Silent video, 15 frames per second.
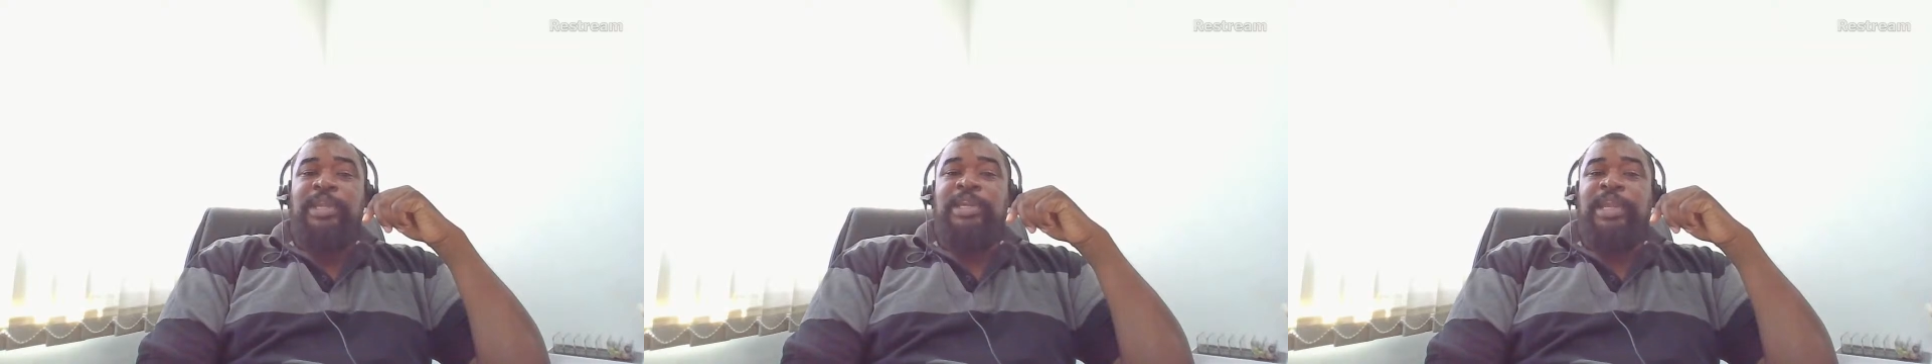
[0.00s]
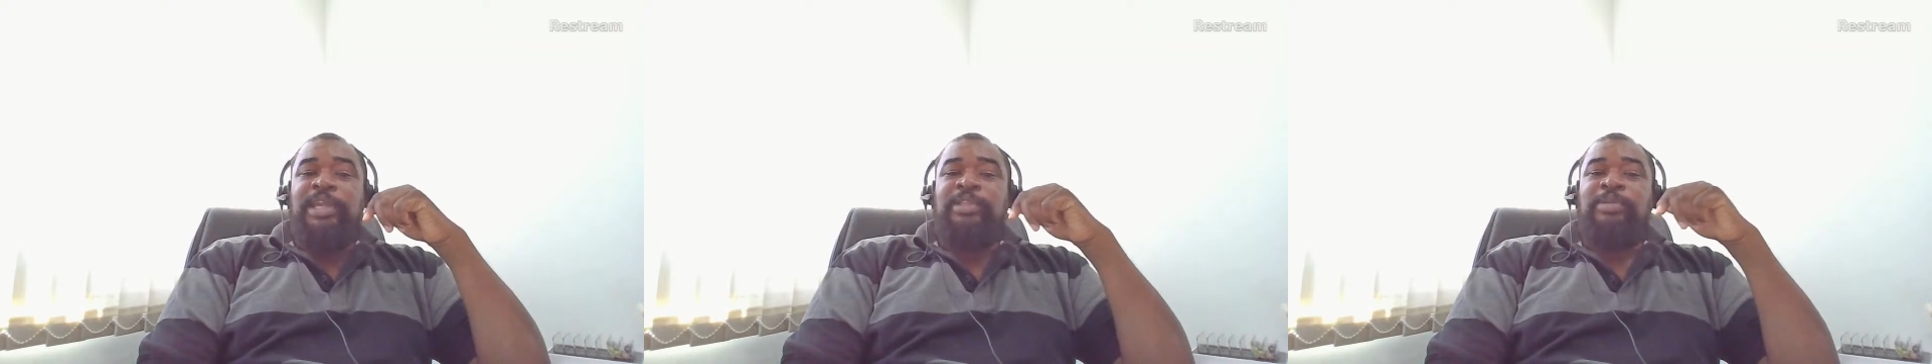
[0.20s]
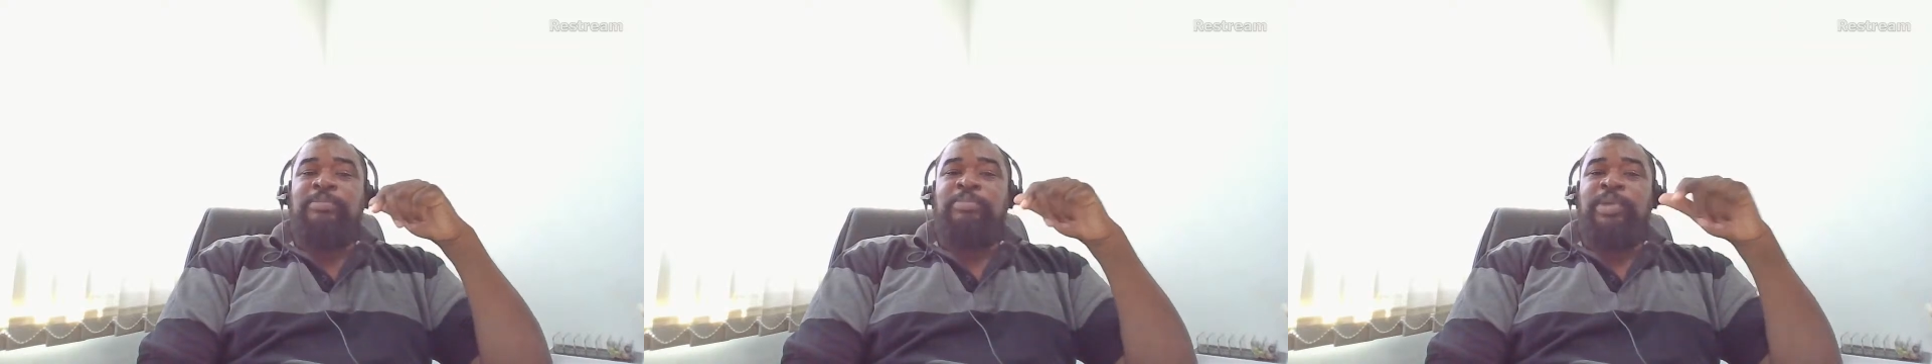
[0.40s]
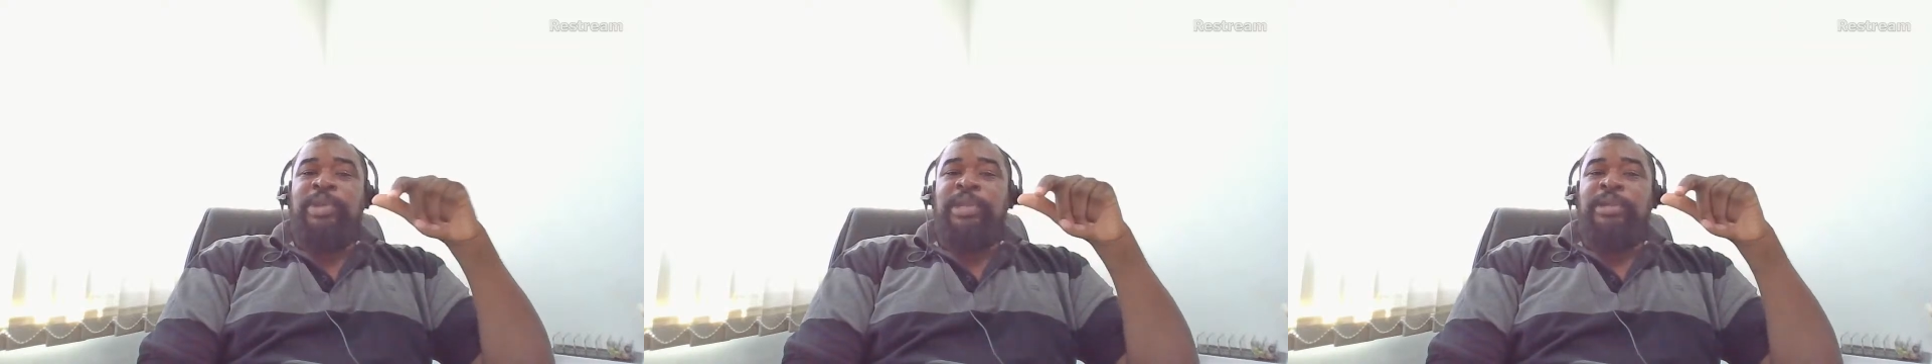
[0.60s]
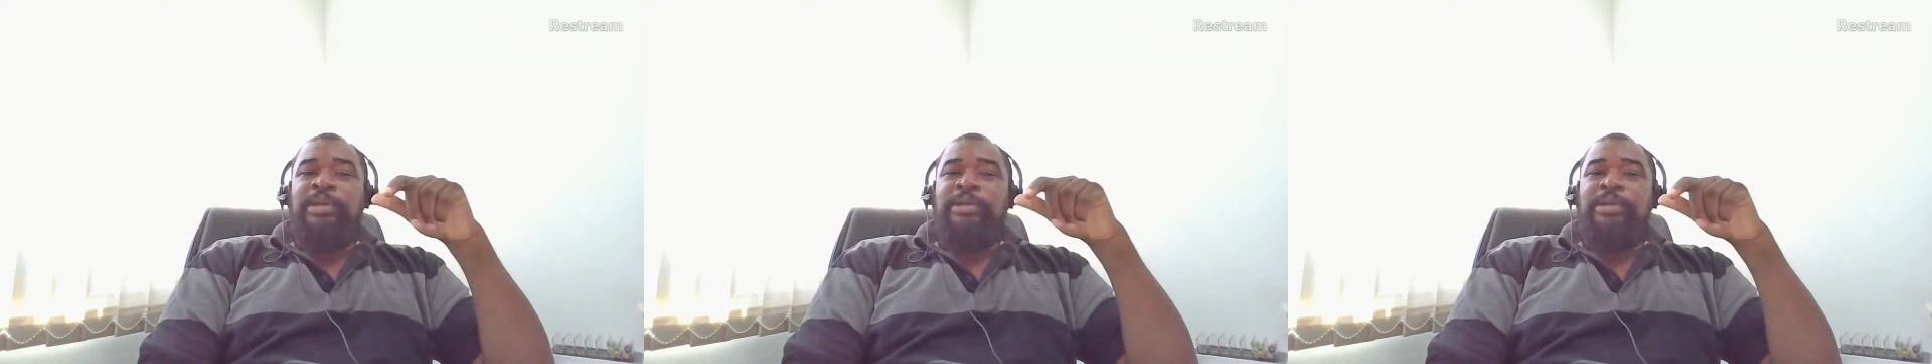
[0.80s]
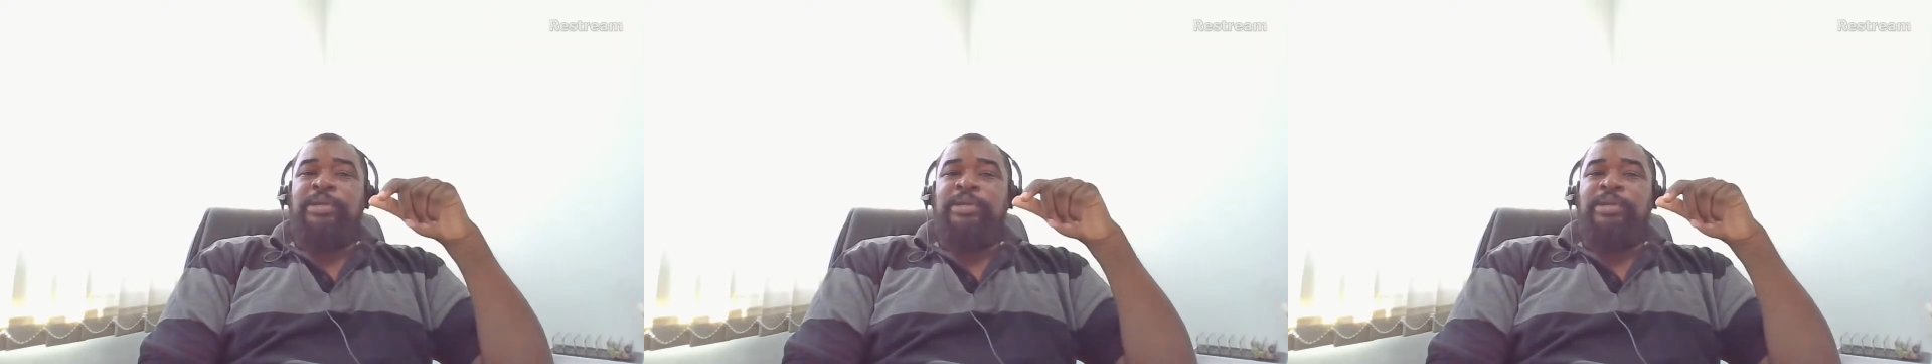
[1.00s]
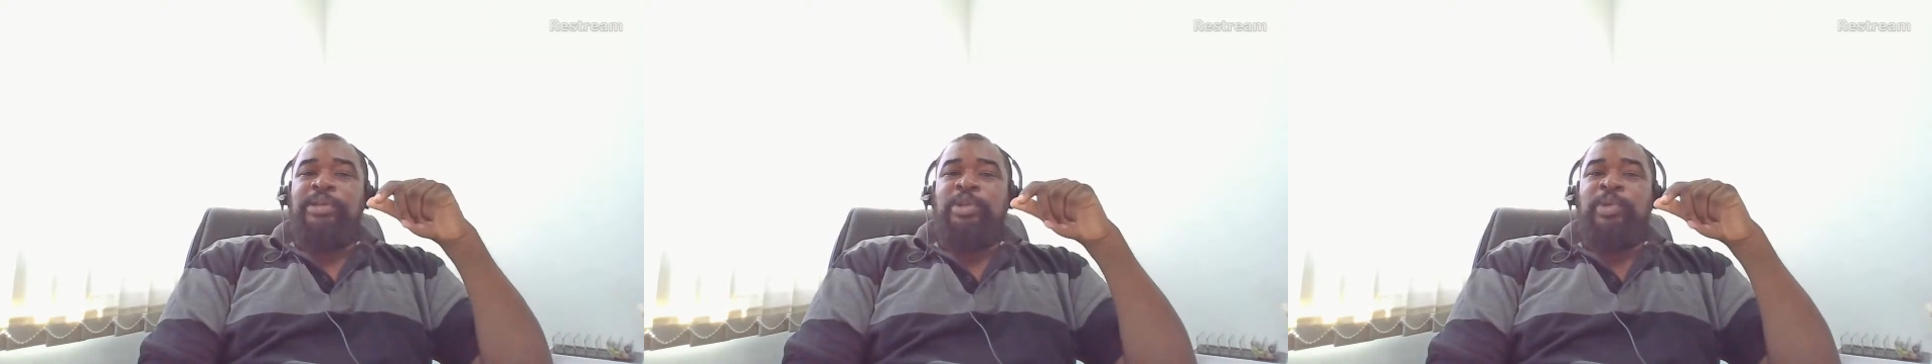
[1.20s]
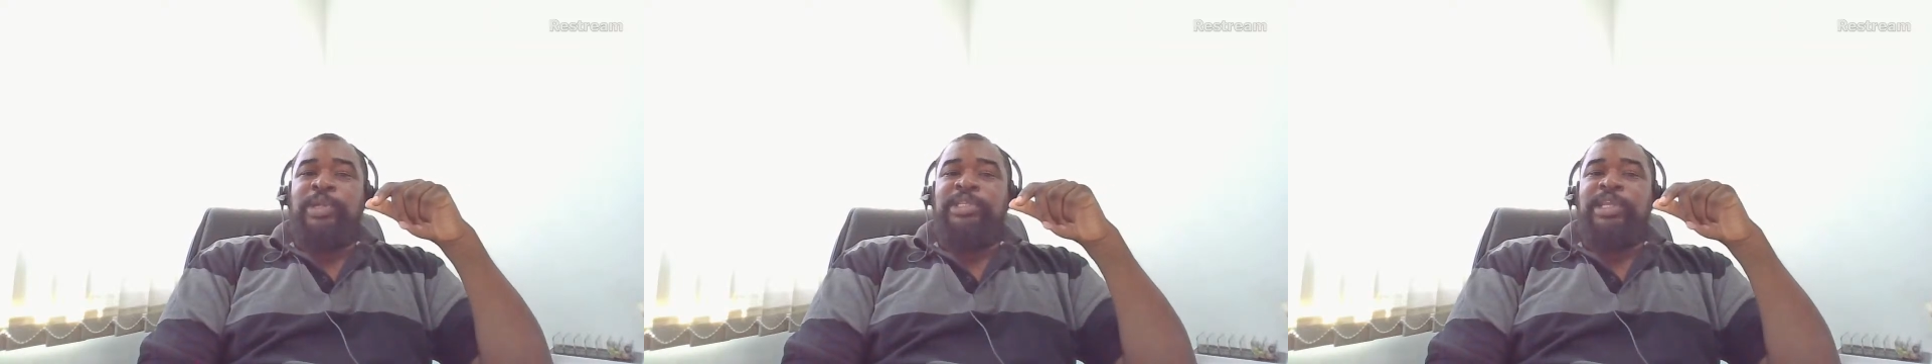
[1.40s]
I'd like to bring
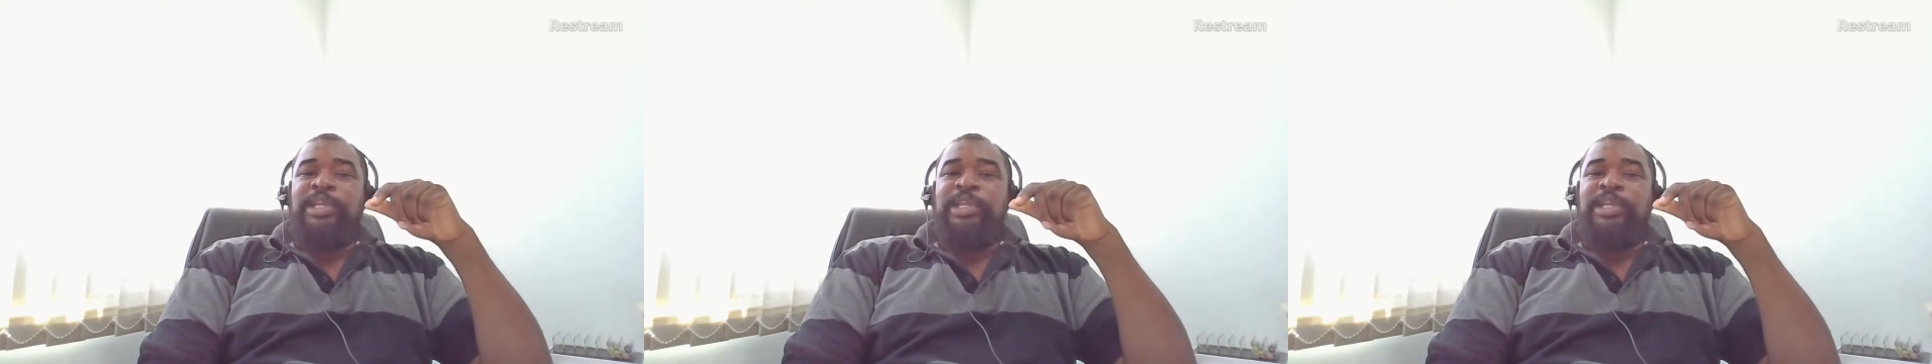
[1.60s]
your